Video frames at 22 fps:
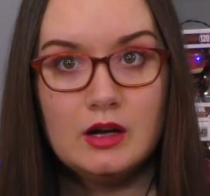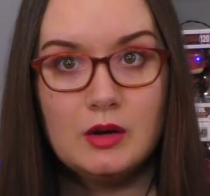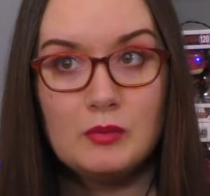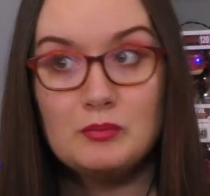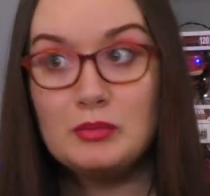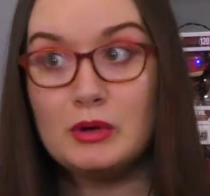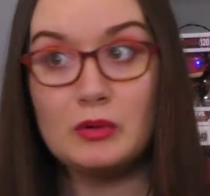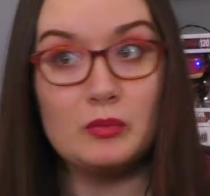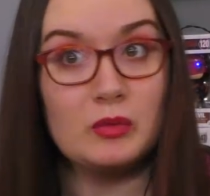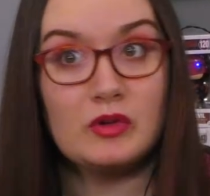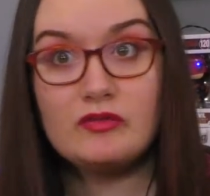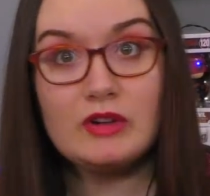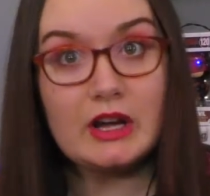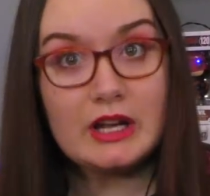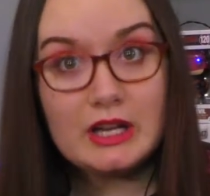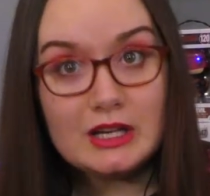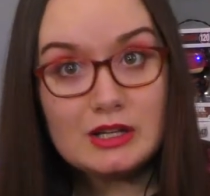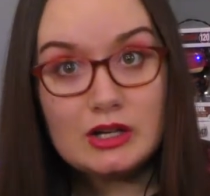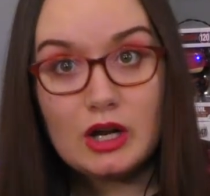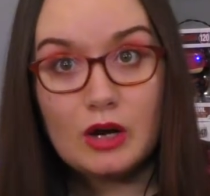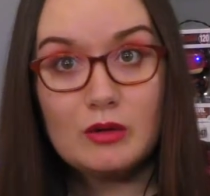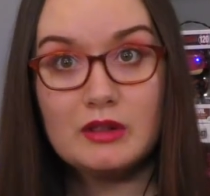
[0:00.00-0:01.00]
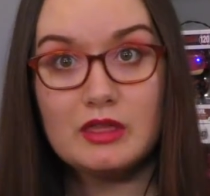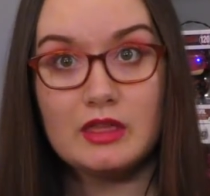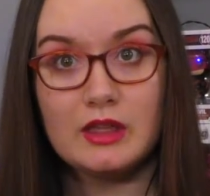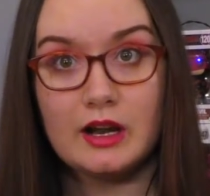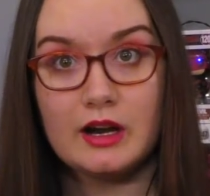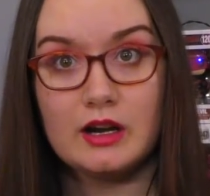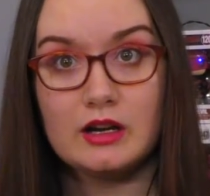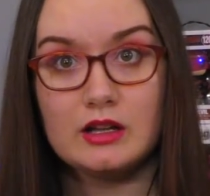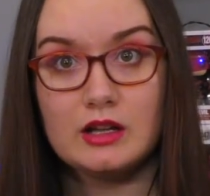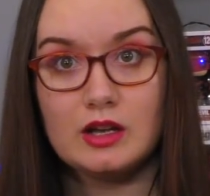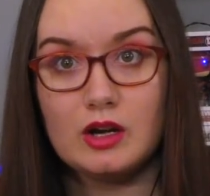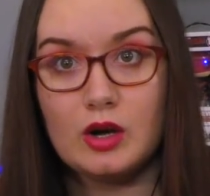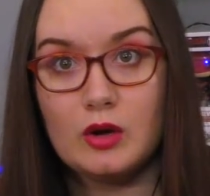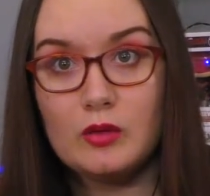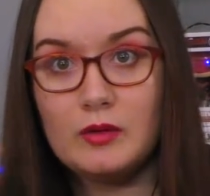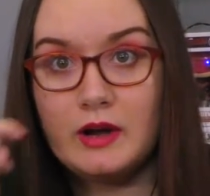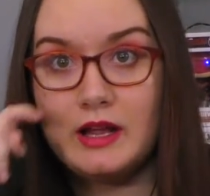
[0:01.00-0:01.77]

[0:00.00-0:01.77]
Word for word: But we're fucking going there, you know?